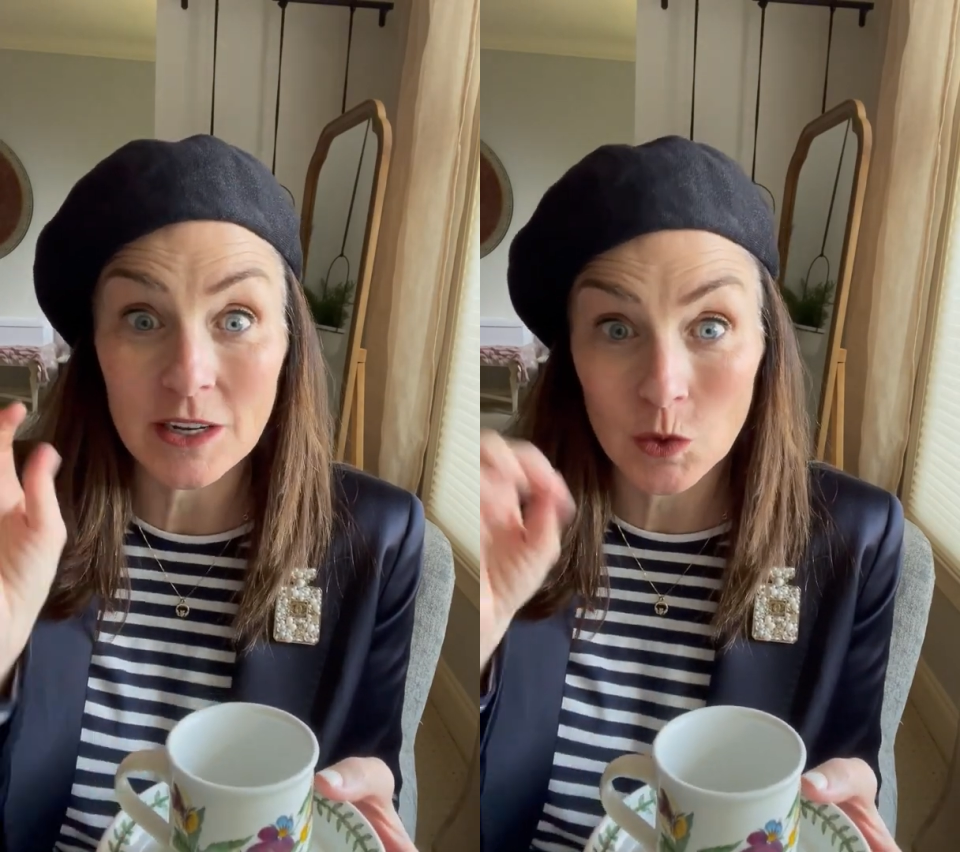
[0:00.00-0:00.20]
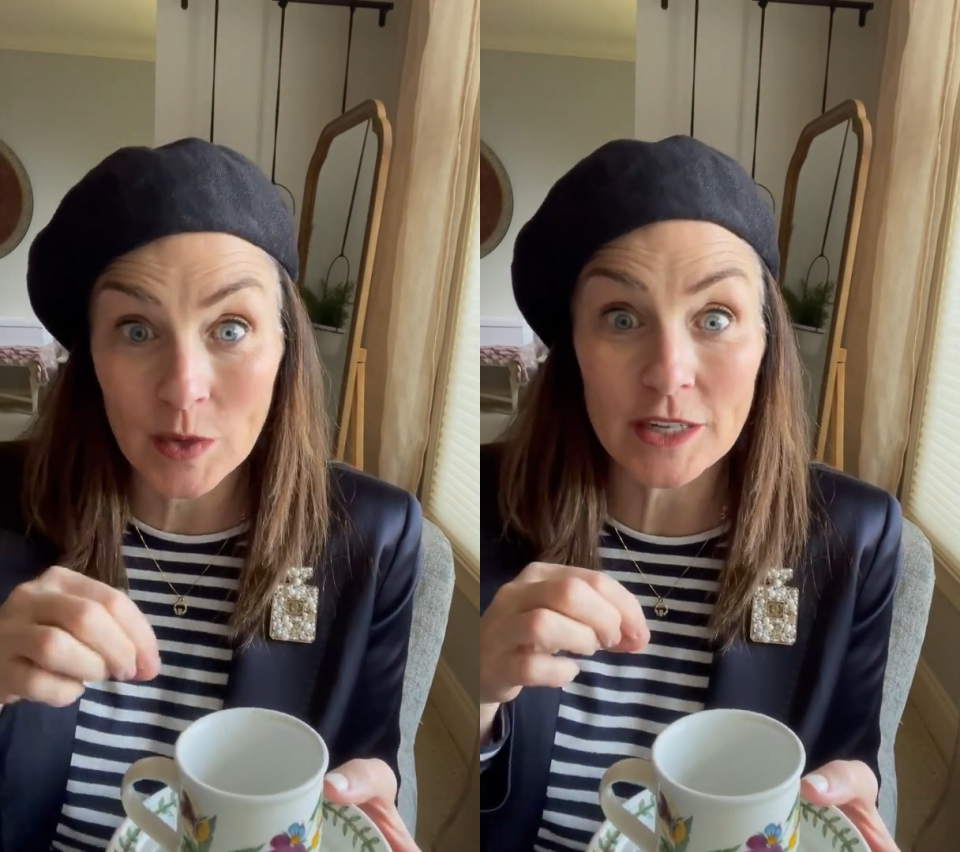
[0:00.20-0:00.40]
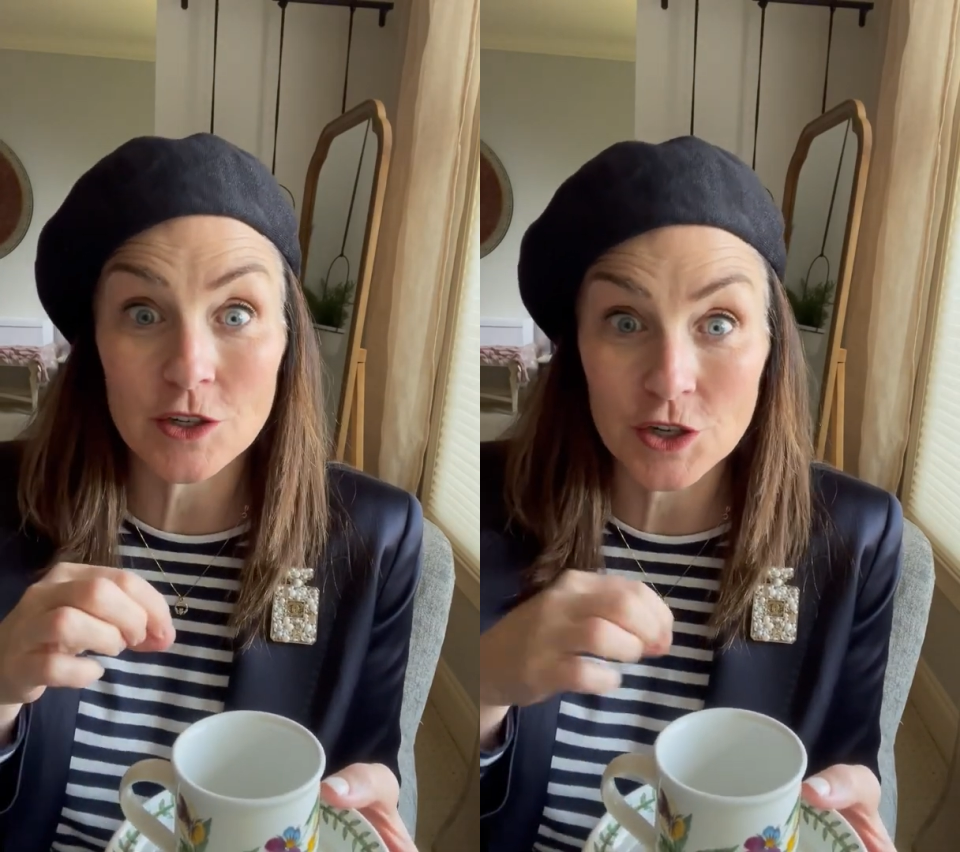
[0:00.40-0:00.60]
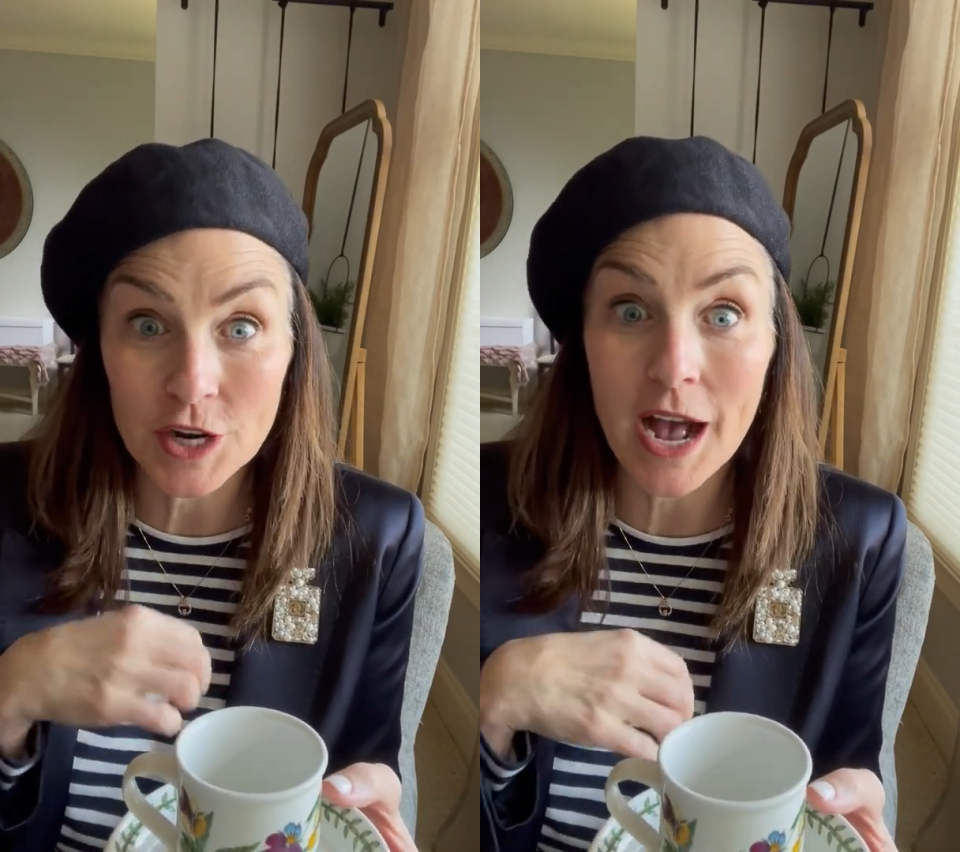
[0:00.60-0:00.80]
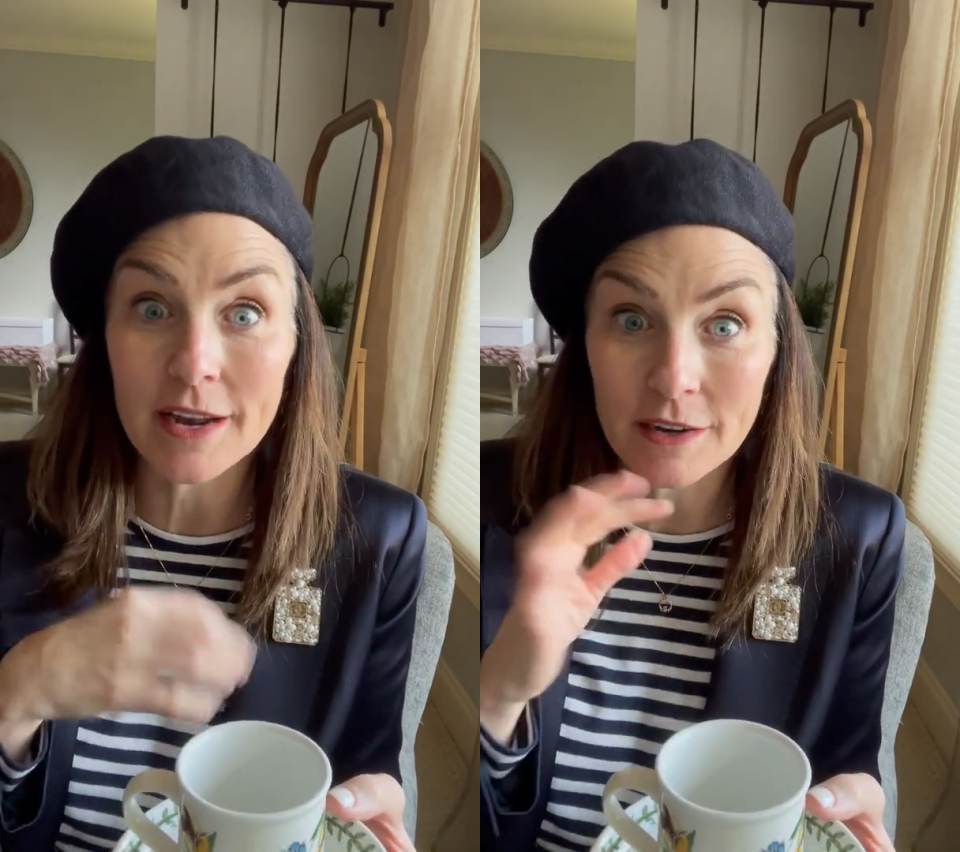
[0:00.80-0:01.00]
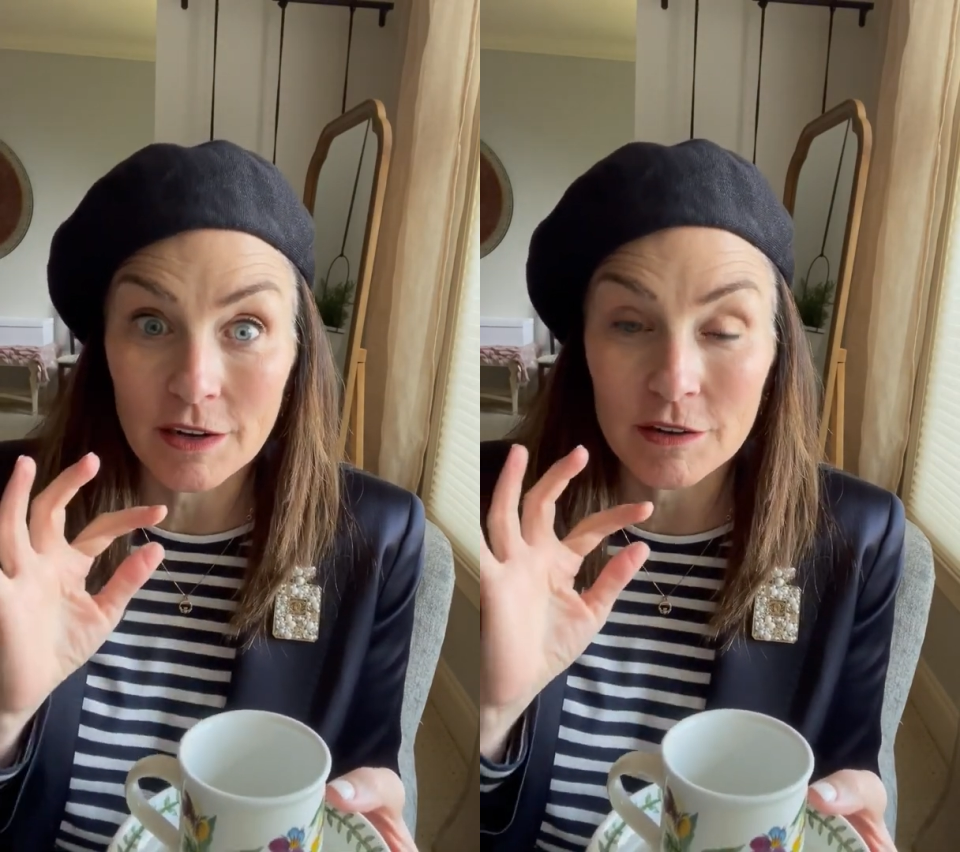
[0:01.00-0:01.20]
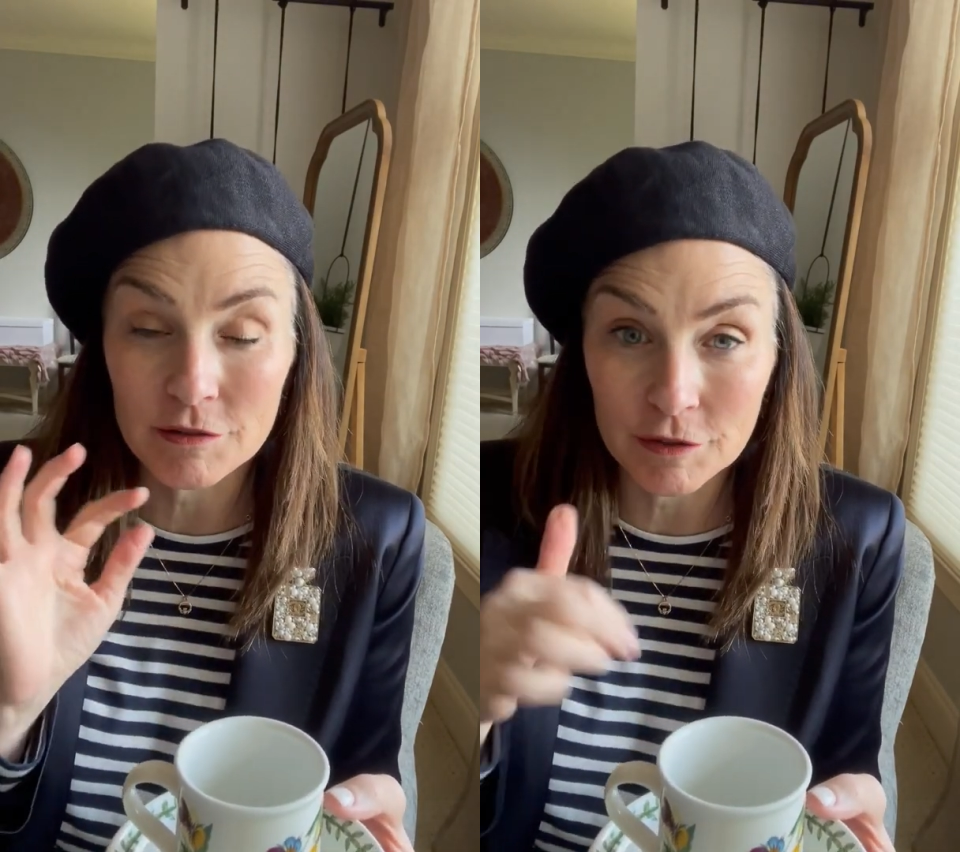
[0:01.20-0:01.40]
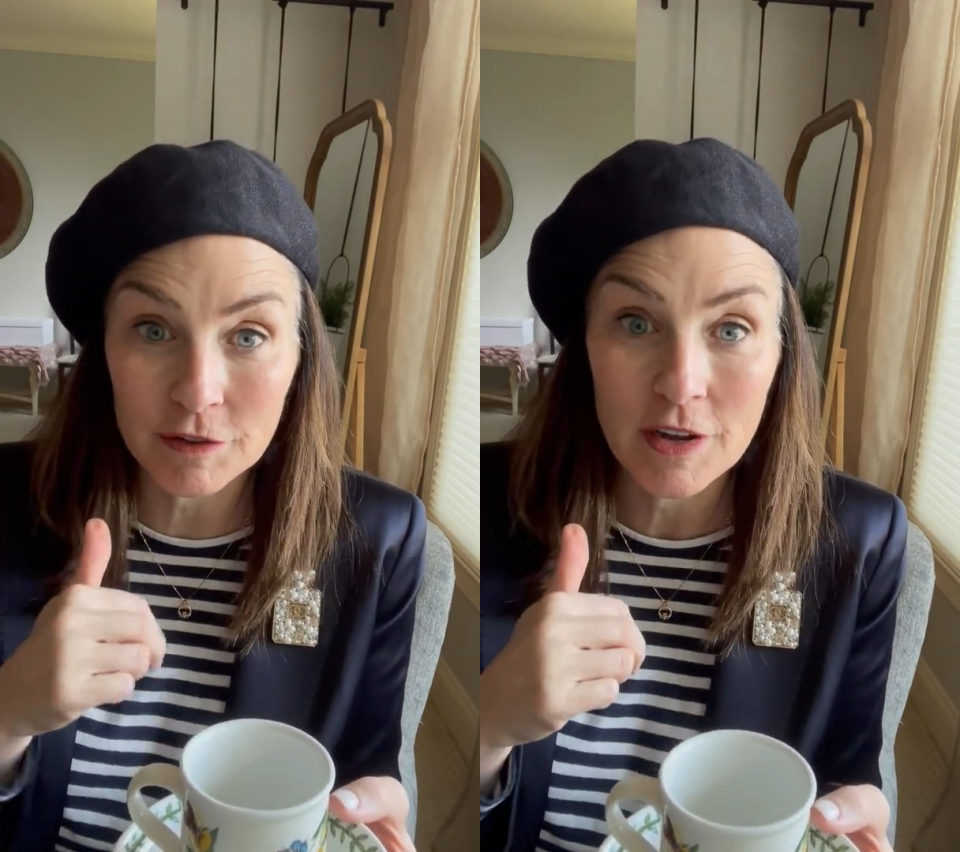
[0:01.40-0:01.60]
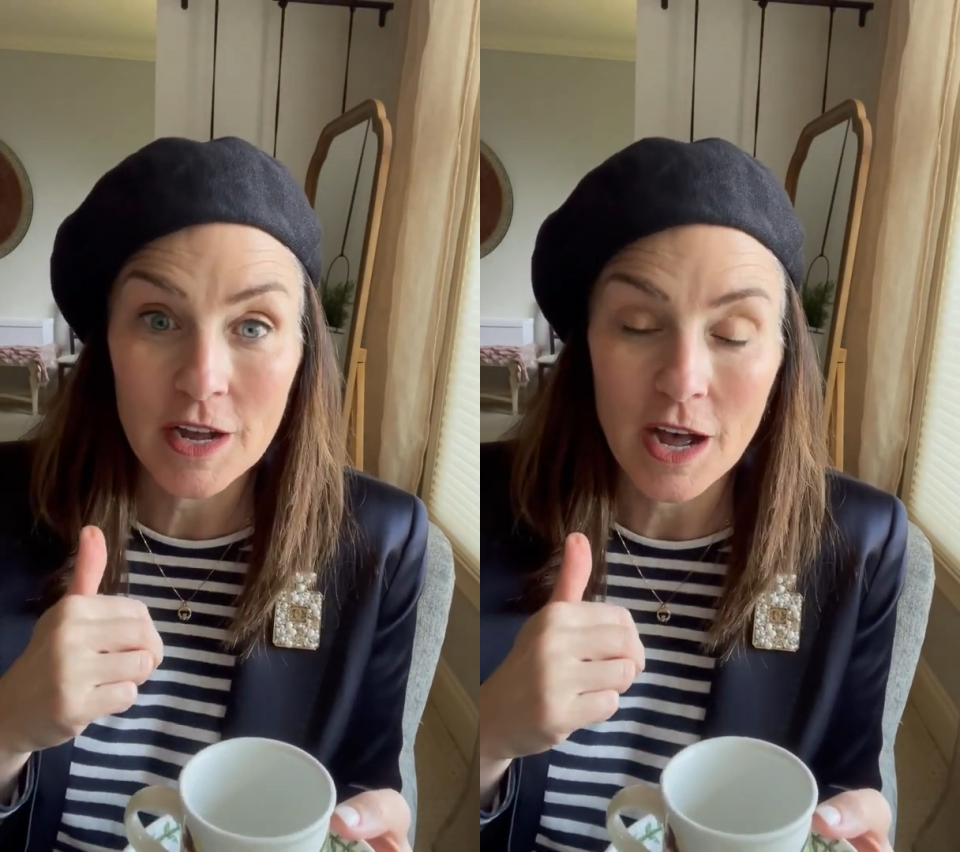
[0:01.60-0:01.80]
quick shot of